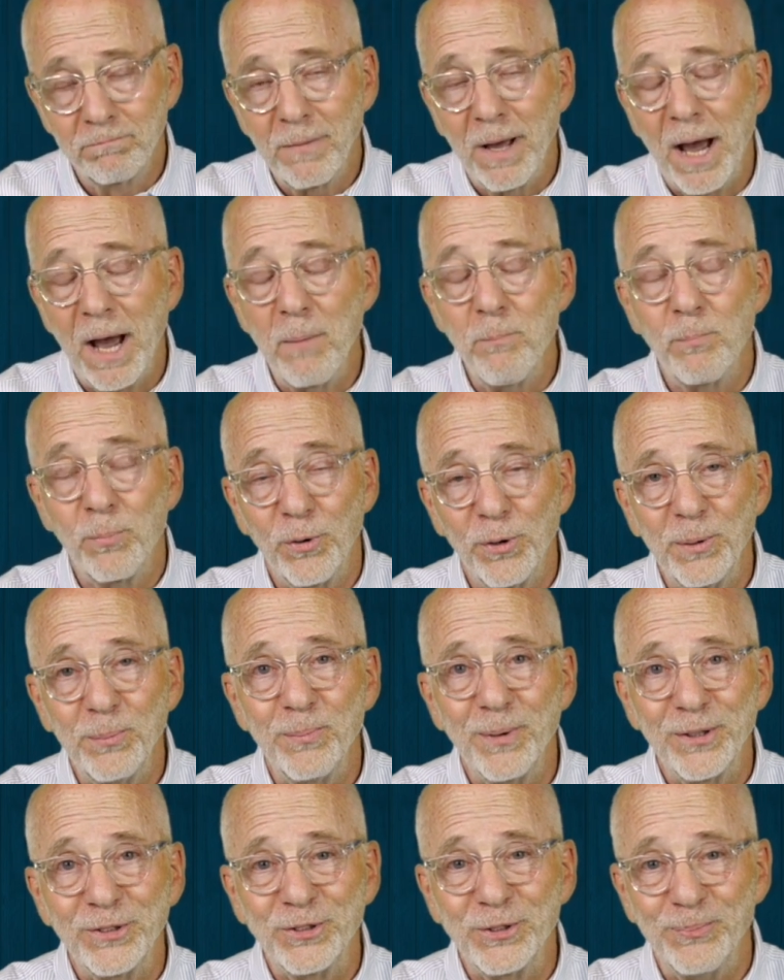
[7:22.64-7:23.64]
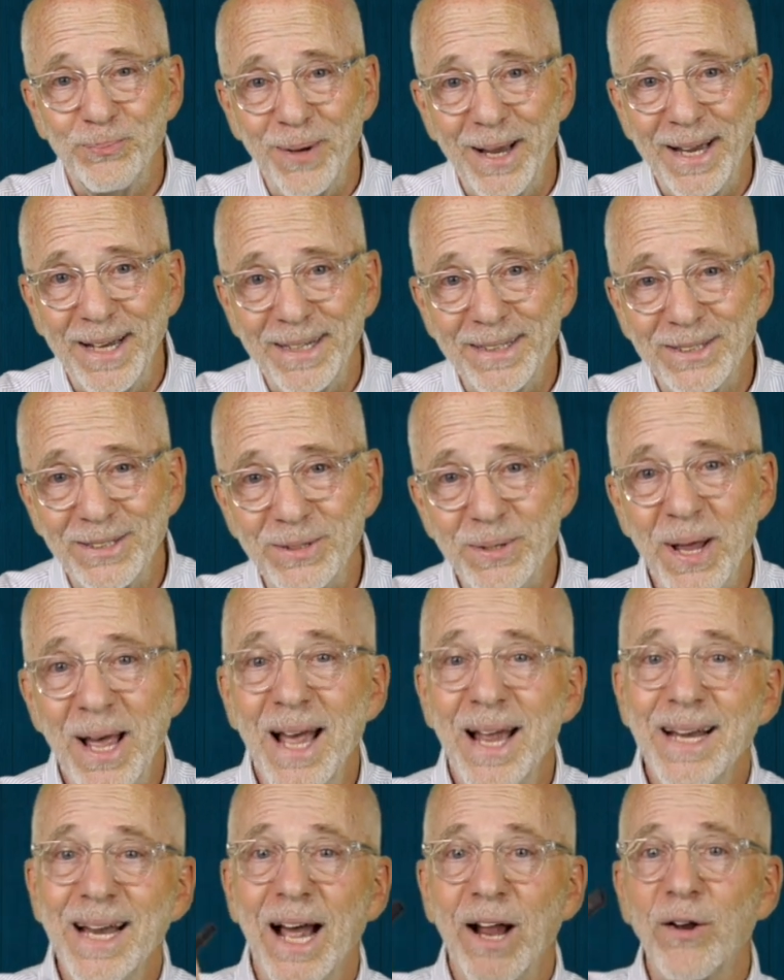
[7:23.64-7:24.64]
I'm pretty much amazed.
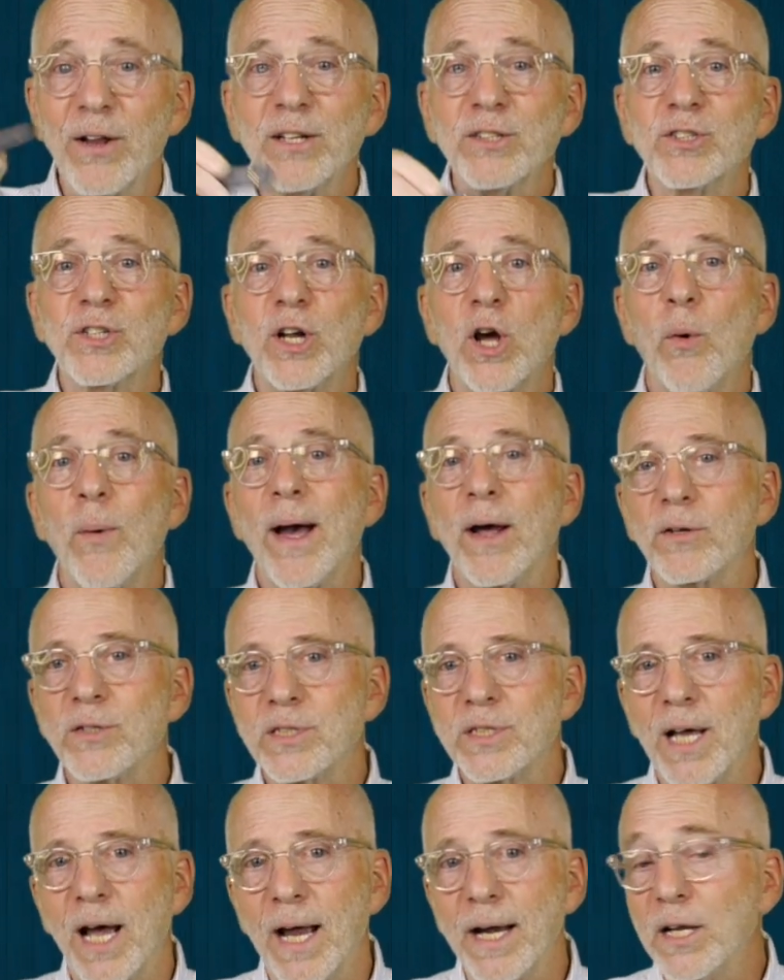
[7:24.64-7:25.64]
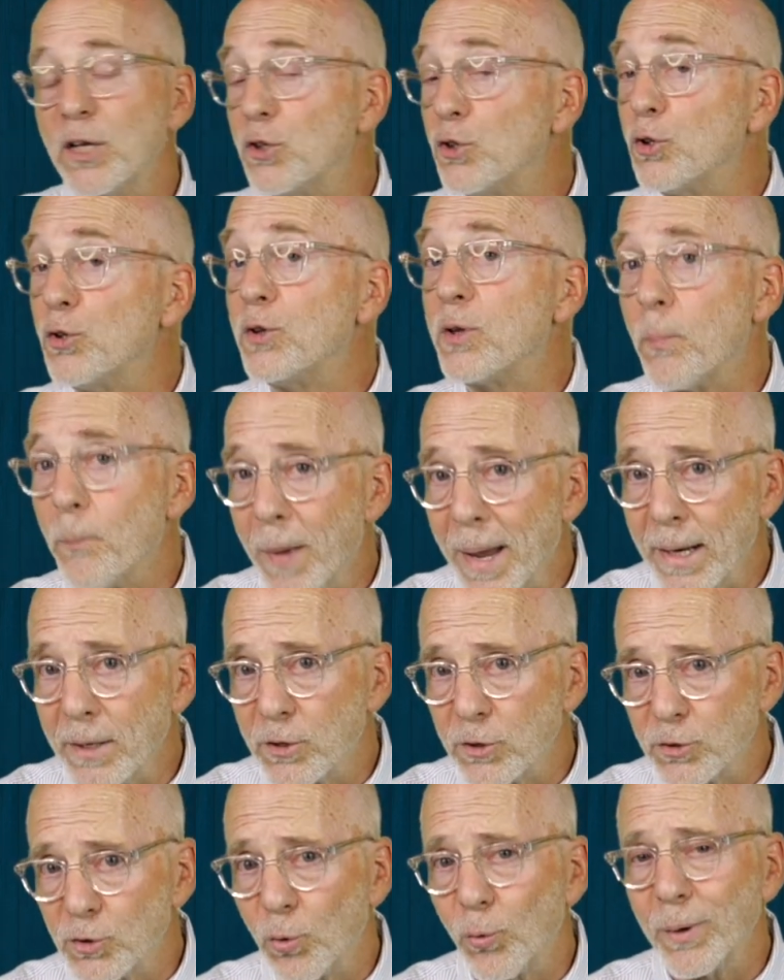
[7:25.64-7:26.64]
Now let's go outside and do the
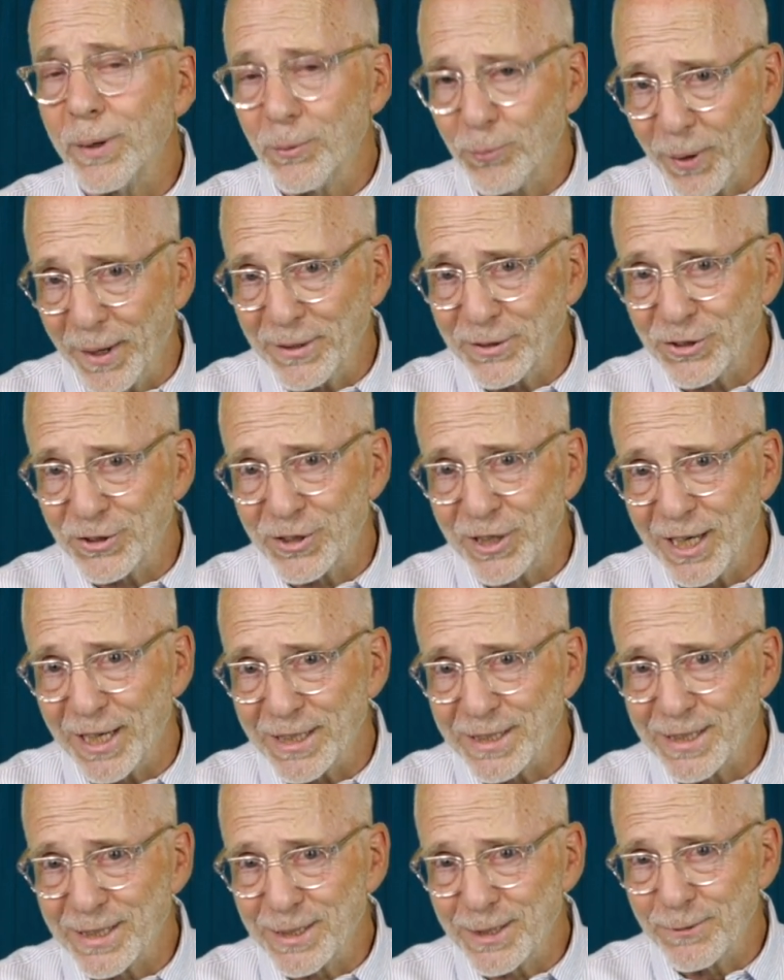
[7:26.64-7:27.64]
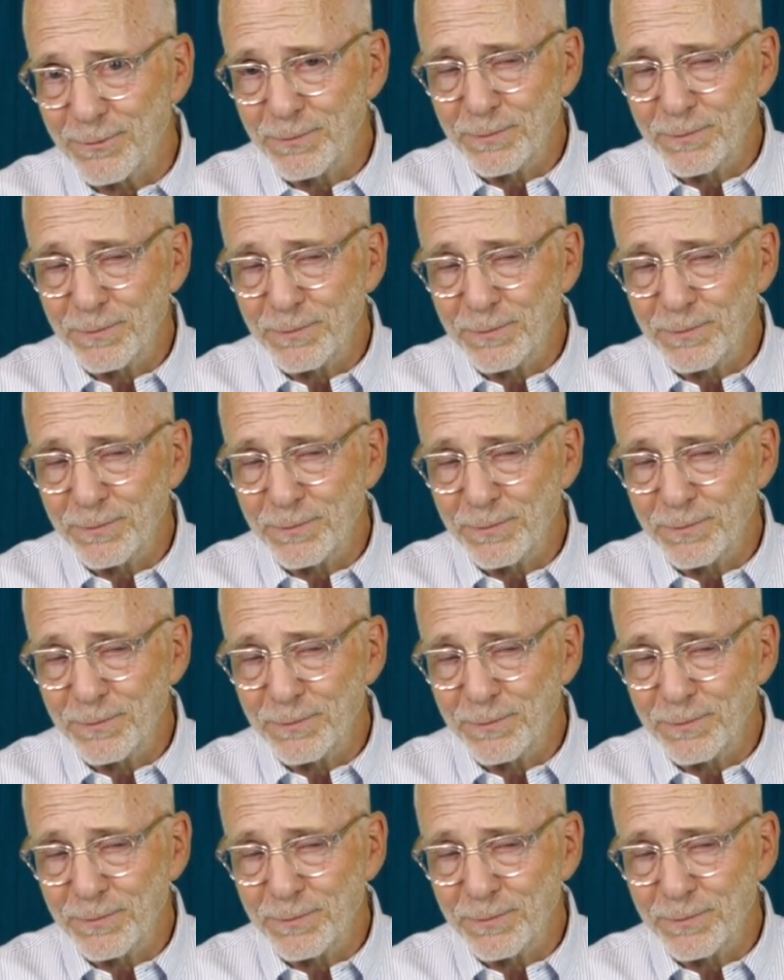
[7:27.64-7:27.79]
mandatory range test.